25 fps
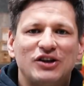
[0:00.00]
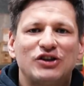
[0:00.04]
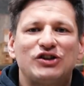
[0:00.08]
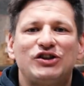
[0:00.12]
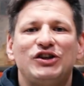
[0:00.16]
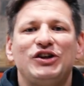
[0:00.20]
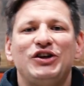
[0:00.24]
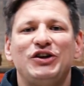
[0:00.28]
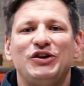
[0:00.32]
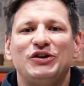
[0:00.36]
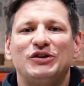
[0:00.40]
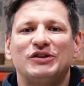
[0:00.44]
to
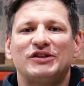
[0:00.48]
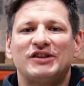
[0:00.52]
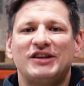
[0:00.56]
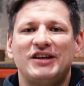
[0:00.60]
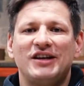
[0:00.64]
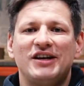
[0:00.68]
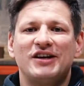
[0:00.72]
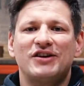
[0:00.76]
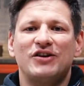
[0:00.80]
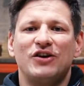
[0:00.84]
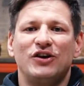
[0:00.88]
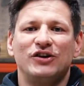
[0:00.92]
see you
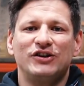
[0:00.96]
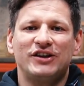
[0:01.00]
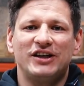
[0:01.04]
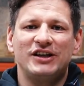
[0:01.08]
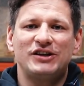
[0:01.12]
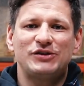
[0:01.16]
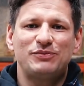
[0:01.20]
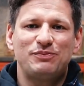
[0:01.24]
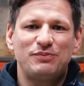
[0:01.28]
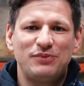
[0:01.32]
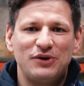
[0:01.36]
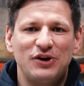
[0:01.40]
here on
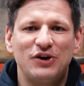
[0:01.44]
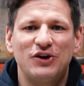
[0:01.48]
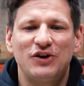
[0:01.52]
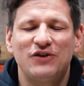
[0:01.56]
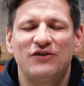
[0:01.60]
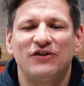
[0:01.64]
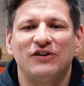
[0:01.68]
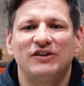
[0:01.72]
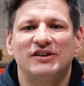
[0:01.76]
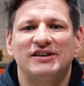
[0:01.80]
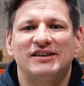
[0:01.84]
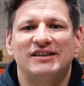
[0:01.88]
this
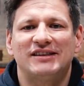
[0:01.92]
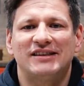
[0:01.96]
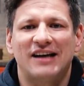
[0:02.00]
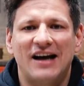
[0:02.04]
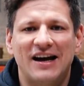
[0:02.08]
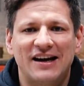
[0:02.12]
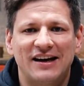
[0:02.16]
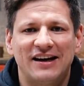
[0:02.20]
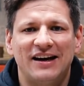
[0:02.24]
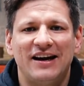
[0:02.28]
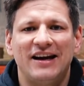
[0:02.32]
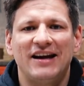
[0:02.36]
beautiful
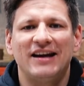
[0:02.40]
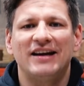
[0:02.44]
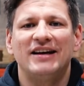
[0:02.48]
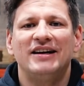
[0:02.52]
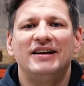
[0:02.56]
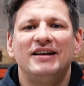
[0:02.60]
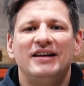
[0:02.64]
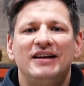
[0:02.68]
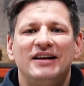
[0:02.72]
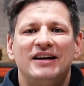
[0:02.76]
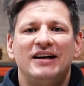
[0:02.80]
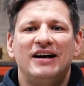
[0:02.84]
Saturday.
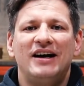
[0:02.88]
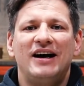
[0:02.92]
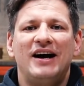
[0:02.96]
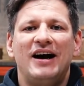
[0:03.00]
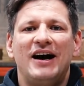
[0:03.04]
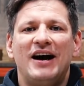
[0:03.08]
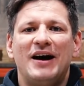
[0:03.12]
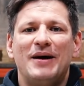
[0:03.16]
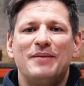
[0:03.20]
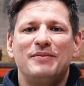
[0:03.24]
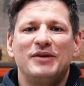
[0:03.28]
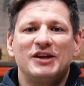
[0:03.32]

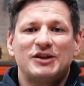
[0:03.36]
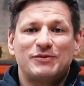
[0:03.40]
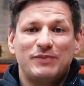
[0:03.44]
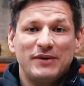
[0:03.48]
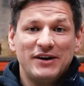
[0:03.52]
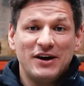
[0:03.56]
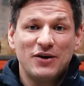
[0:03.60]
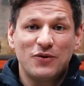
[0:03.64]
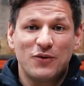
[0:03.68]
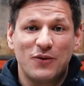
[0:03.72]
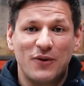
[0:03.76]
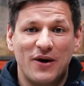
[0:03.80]
It's
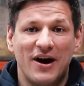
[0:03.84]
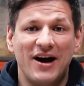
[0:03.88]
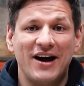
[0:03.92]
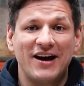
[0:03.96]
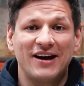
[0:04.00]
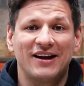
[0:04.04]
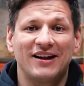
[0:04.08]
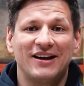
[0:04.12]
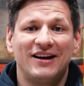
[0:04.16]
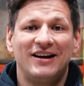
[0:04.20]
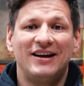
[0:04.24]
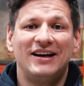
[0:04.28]
been a
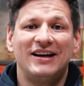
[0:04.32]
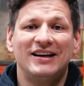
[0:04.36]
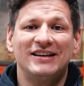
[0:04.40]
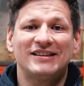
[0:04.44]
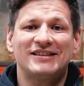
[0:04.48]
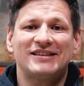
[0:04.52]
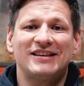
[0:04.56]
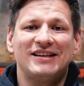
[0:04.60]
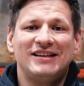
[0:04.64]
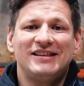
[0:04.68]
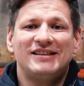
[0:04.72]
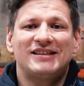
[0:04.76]
while
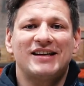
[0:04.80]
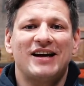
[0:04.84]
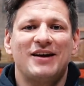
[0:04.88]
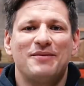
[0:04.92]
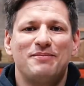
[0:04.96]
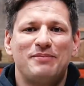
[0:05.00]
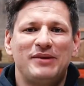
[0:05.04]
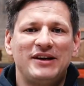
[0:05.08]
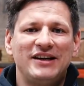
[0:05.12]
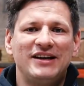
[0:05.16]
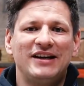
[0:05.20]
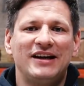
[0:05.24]
since
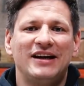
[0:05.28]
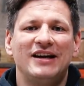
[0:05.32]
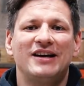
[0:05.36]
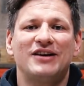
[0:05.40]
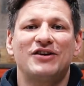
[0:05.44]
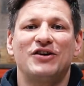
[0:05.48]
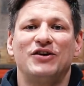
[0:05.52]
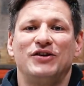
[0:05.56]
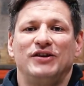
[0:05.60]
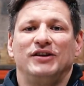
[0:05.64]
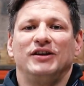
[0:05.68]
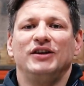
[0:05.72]
I've been
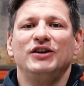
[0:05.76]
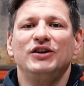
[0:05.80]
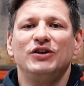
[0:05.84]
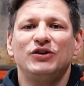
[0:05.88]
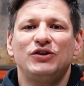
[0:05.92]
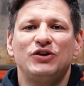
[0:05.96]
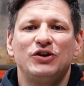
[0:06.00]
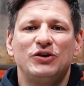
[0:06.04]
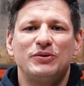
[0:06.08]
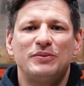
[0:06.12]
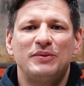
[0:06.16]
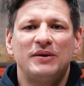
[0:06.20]
here on the
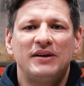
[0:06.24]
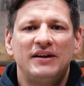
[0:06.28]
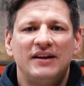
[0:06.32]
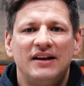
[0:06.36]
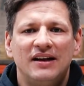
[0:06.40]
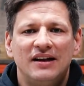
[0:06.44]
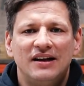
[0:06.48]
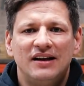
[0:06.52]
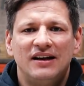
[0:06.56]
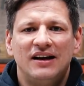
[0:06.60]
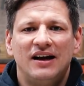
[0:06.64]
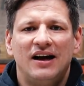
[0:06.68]
YouTube.
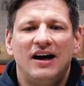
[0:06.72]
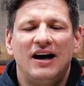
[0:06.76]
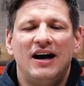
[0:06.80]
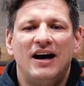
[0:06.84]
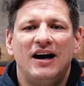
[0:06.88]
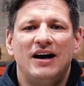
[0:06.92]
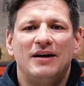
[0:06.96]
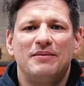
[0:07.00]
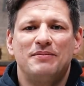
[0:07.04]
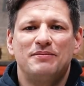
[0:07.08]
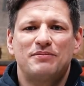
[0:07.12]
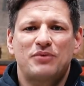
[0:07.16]

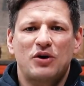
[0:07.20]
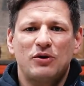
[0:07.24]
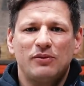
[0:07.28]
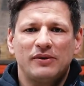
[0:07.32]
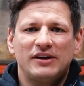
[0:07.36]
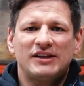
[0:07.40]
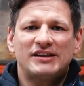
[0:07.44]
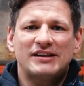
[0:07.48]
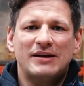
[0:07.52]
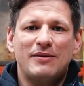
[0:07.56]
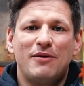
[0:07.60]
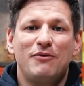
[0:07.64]

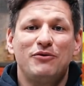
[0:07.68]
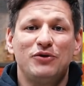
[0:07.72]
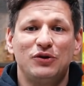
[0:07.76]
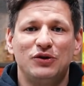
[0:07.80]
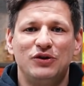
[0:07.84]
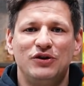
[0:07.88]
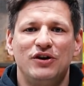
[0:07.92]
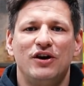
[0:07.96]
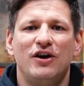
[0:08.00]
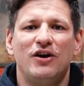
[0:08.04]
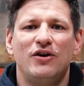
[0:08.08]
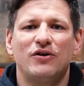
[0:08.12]
Probably some of you
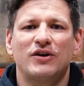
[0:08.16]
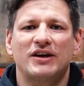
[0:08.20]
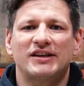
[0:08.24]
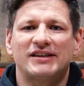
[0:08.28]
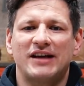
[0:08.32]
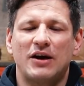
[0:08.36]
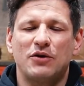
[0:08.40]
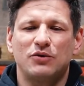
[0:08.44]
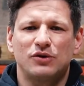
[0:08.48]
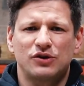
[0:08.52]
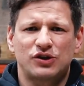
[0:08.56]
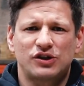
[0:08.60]
know because
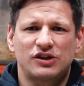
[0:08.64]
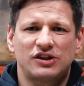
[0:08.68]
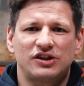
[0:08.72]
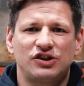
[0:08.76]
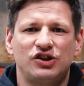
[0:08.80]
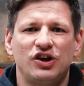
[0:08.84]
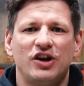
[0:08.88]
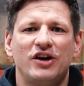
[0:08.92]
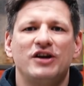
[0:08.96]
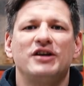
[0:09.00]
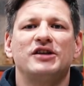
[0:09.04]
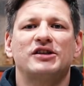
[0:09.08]
I was
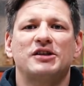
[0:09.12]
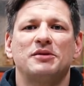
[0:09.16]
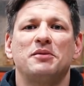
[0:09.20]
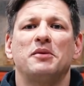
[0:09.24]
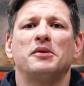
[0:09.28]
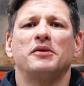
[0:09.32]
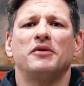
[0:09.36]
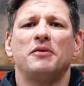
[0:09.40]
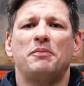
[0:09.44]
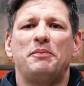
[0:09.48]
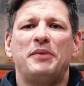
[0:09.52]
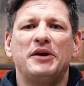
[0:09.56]
sharing some
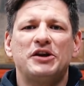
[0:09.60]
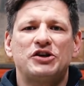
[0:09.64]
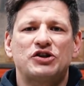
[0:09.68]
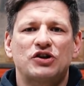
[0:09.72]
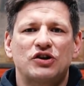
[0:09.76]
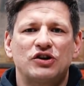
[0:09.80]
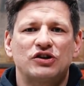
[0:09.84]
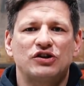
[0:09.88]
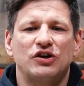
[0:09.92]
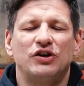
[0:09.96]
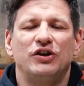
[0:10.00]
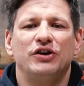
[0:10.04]
of the
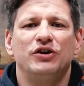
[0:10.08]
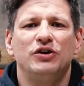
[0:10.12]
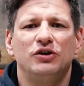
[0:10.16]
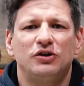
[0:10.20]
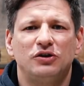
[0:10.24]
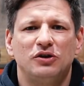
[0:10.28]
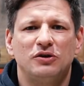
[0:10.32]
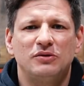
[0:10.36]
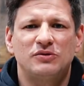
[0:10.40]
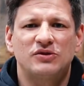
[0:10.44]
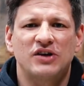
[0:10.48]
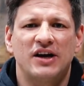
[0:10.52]
pictures on the
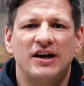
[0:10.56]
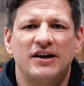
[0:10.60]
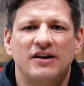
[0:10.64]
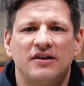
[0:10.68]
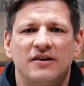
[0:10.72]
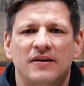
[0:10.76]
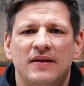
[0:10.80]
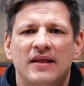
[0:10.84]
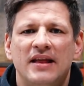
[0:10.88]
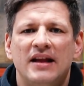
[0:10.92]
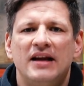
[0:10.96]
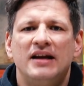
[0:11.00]
YouTube
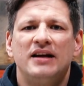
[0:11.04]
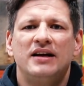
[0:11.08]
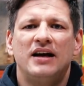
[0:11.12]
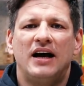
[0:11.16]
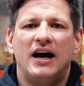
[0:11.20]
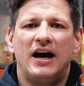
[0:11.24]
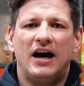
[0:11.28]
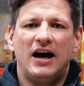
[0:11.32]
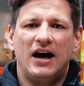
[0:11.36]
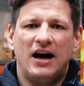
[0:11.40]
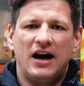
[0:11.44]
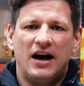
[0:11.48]
channel.
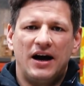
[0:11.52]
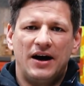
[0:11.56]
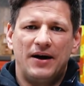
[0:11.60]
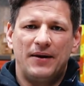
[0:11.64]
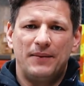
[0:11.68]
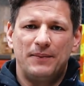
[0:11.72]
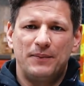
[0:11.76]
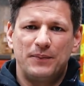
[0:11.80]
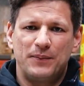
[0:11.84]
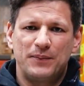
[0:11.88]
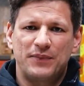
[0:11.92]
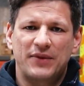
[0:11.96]

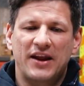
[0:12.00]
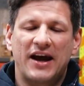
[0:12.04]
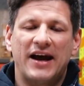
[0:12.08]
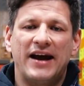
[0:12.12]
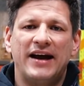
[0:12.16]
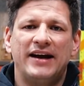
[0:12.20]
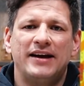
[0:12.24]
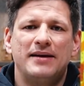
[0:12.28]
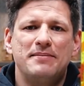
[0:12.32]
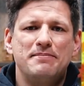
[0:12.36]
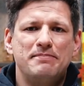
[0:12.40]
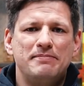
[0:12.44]
I
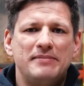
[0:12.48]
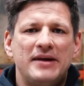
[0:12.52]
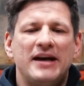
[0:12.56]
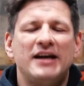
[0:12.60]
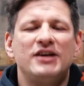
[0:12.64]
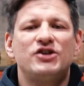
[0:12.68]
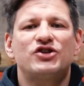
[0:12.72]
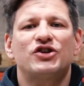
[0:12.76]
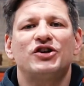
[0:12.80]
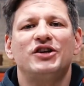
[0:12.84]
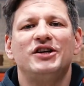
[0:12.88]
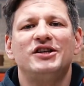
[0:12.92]
had a
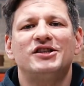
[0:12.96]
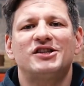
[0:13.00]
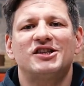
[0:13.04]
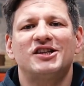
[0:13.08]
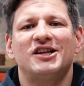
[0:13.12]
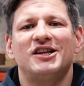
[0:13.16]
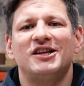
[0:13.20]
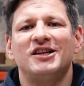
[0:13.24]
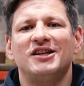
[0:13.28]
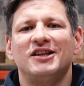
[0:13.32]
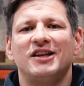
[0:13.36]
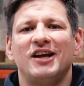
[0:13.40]
major
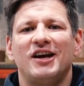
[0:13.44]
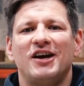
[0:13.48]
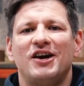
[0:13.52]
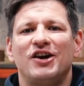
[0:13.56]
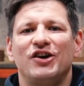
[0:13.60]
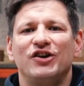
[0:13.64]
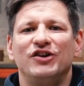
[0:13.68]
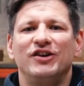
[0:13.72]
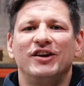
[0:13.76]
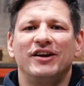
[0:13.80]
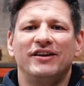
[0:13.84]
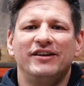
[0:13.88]
incident
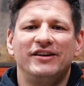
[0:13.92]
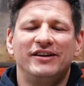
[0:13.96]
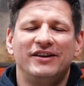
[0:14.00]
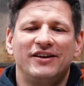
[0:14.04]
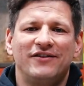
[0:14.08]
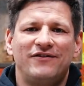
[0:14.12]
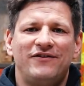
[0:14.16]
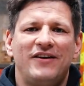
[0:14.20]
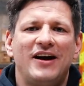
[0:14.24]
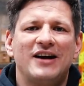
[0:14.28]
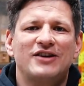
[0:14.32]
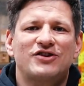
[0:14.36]
there in
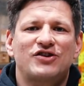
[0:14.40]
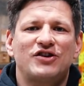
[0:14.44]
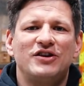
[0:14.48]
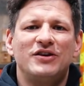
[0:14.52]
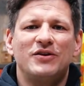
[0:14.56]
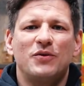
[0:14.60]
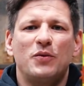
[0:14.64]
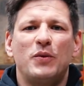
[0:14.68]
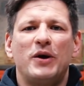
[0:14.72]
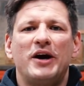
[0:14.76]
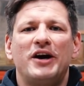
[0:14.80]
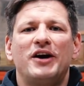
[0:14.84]
the factory,
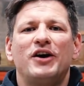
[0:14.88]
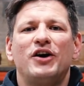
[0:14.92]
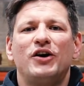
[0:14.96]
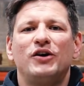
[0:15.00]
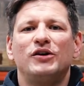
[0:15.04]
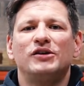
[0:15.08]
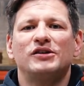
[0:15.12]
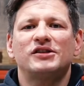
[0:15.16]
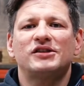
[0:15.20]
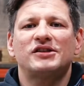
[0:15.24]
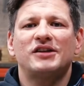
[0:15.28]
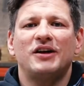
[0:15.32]
in the
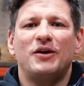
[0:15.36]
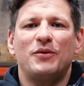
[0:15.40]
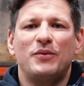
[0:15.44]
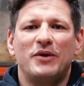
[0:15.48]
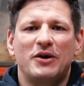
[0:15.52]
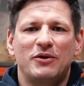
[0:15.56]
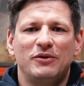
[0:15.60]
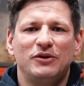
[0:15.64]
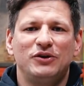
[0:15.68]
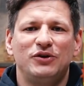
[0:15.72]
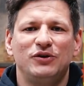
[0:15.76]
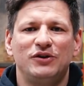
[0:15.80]
warehouse,
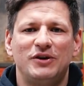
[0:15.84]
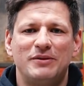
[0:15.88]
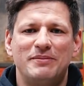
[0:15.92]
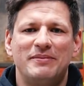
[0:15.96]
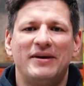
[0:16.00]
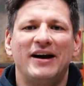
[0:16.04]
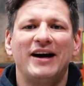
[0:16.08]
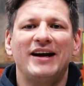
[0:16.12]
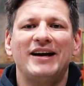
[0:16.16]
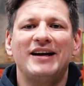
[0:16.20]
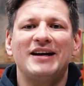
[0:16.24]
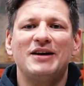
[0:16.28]
where we do the
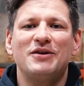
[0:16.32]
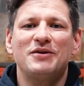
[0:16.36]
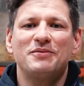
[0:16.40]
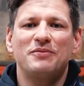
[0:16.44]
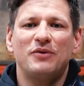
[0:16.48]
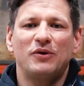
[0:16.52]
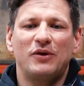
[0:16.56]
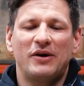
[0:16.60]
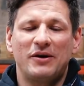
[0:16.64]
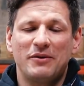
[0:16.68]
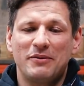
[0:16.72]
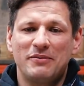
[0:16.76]
mining,
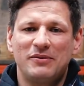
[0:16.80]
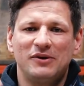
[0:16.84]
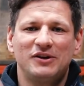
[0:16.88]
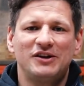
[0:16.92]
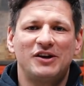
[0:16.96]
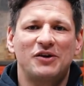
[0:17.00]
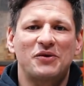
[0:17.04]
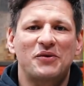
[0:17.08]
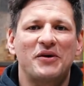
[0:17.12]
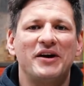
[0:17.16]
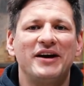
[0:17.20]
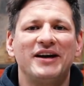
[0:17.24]
where we build
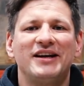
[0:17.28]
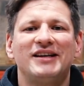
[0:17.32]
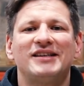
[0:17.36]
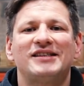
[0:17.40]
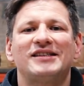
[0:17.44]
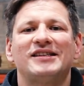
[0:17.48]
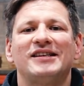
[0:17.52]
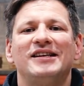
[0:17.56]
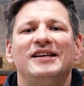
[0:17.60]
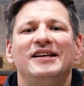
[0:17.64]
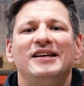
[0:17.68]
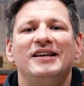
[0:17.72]
the
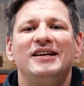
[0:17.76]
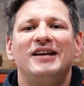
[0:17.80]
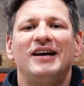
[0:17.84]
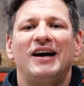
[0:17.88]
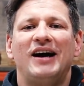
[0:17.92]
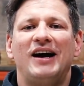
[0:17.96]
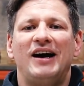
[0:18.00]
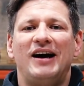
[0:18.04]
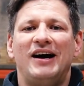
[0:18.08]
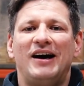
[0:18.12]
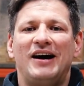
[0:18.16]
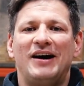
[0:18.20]
rigs,
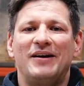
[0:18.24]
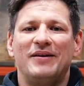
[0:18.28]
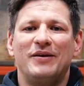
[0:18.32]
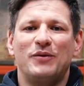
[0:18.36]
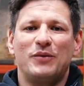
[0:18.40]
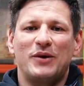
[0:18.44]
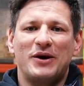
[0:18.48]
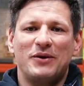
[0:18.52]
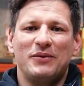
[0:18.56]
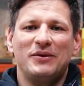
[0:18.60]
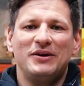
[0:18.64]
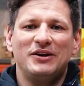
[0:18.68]

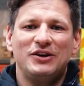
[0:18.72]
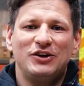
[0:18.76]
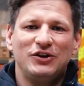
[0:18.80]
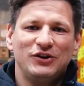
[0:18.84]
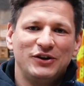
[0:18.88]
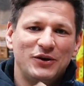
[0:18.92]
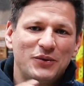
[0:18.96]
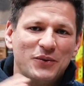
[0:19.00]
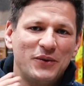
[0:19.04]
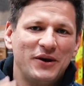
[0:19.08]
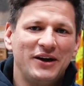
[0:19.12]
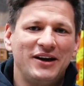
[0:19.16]
where we
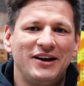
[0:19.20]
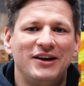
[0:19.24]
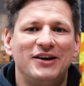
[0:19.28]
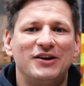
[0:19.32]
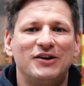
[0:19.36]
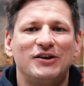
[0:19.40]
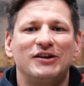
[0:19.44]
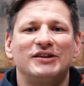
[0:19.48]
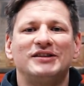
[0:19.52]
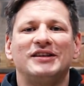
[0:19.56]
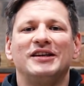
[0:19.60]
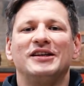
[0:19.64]
do the
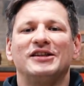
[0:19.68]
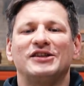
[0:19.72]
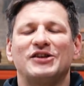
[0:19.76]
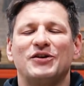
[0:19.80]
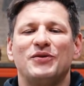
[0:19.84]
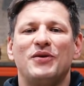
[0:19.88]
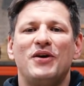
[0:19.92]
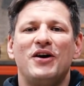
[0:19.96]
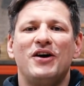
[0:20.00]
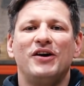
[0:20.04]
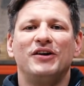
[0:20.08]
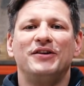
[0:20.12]
videos and
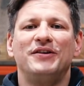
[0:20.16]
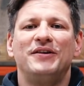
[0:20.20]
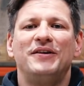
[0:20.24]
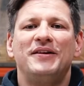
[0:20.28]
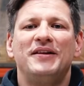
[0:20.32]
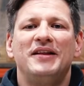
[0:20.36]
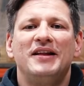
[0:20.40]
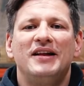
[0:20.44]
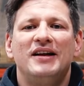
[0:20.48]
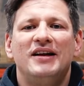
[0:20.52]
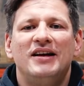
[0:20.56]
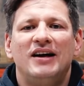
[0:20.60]
so on.
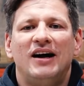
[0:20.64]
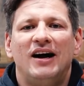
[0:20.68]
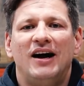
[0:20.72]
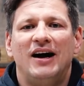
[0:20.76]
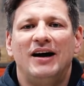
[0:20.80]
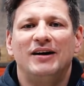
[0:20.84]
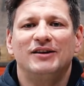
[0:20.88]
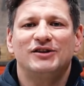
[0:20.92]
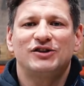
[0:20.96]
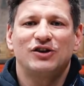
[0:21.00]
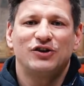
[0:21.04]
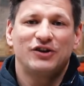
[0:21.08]

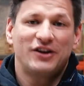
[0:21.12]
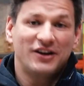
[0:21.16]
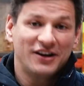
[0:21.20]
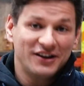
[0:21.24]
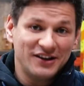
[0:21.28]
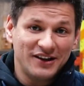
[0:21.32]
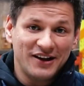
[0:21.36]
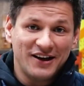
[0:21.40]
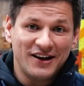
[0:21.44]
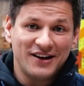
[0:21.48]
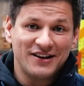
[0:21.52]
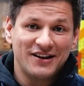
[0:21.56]
So
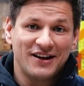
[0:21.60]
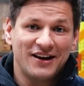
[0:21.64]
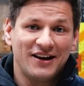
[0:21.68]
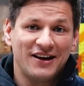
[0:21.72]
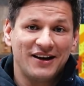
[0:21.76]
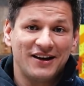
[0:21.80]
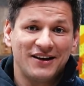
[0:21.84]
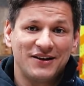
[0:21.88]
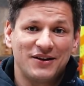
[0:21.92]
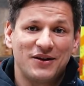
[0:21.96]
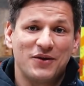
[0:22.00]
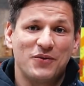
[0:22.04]

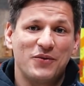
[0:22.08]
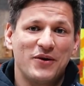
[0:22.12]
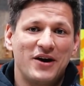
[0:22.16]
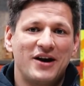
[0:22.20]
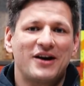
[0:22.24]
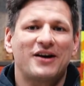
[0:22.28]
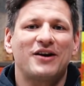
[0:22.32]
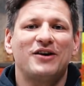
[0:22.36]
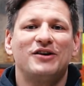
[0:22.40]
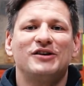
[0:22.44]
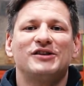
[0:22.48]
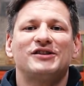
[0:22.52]
the
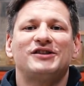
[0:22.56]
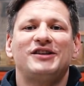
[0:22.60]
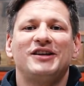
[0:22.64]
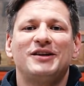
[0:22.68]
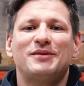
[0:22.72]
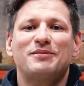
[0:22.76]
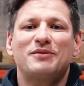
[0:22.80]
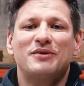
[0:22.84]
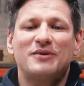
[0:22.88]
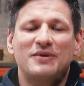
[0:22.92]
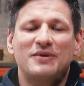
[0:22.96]
warehouse did